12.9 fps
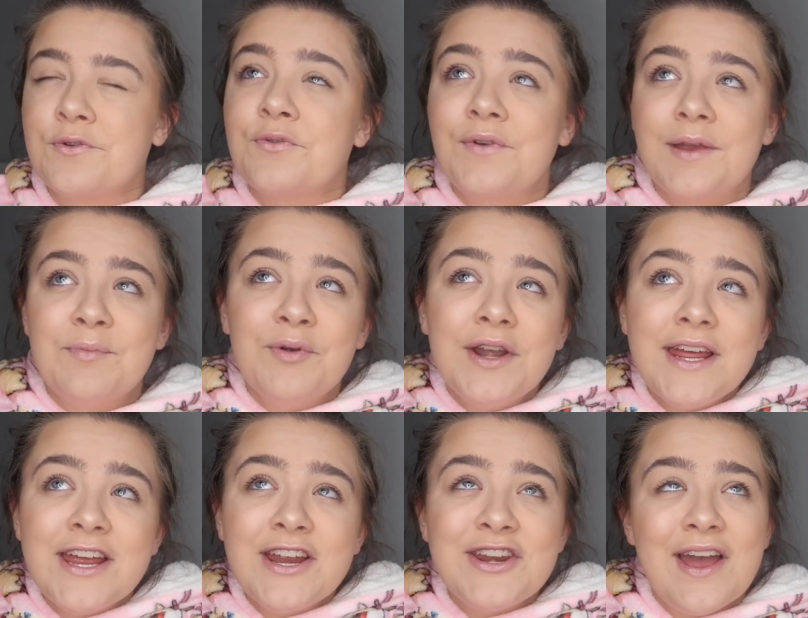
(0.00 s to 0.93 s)
looks really
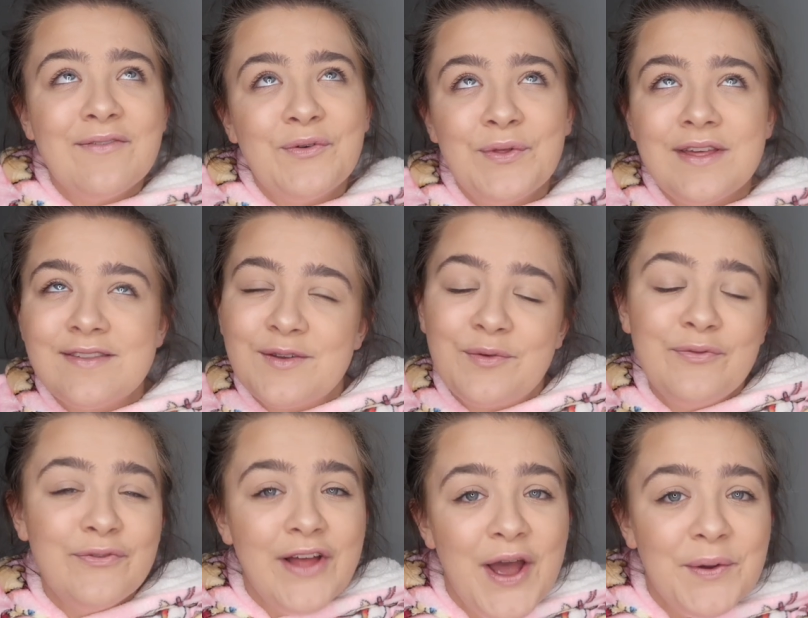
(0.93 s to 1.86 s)
pretty and you have all these little
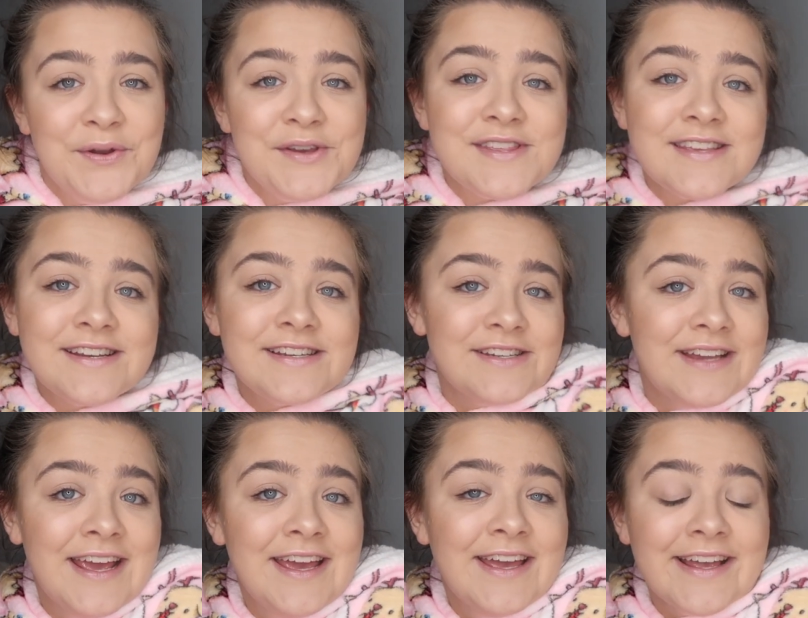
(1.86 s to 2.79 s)
flowers and
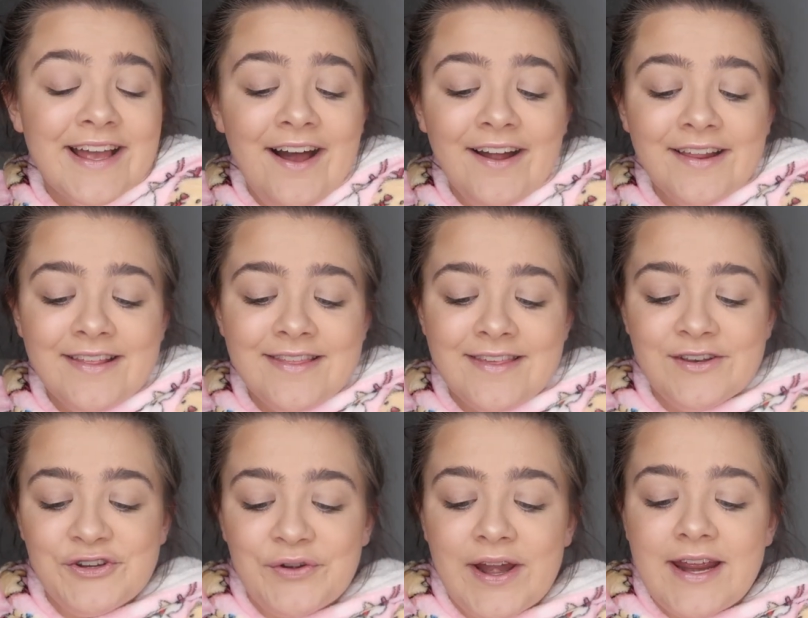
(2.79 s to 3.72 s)
gardens
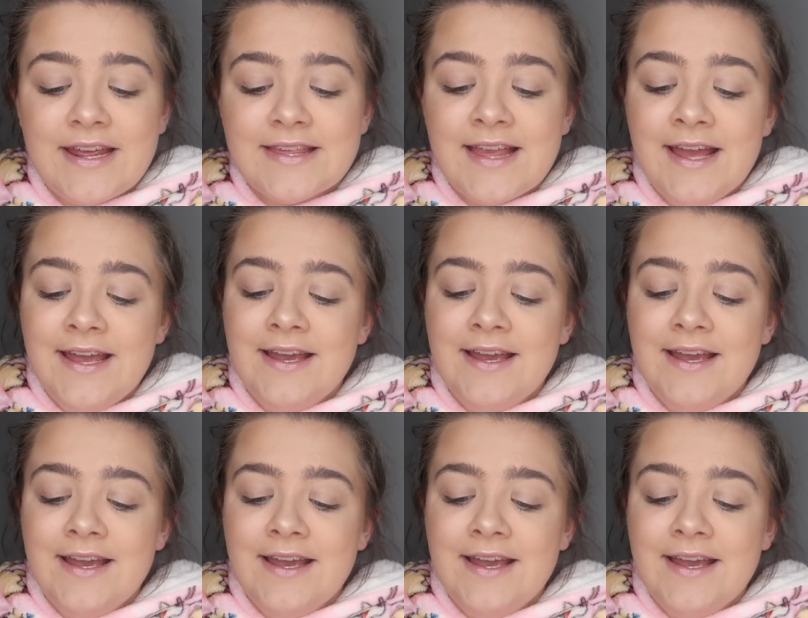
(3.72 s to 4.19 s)
and trees.